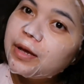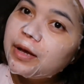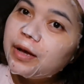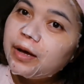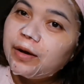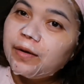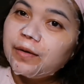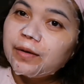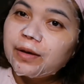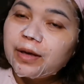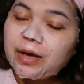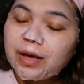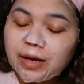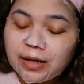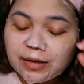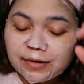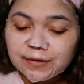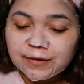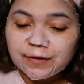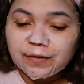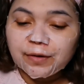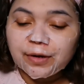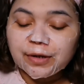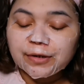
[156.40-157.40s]
Okay,
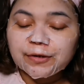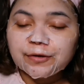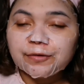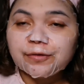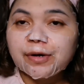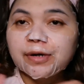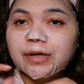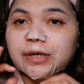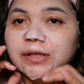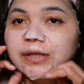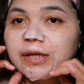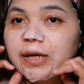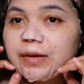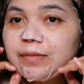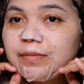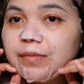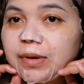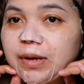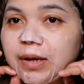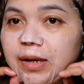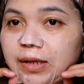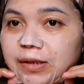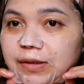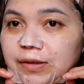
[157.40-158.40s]
so it's already 10
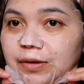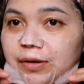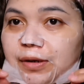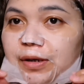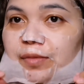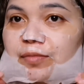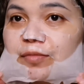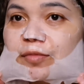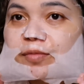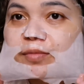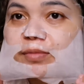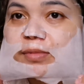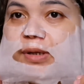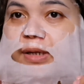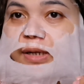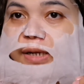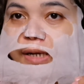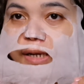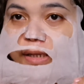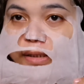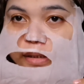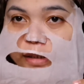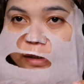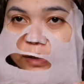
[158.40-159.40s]
minutes, so remove na
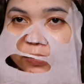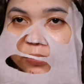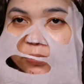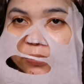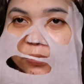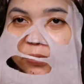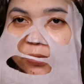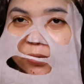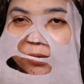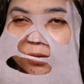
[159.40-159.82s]
natin to.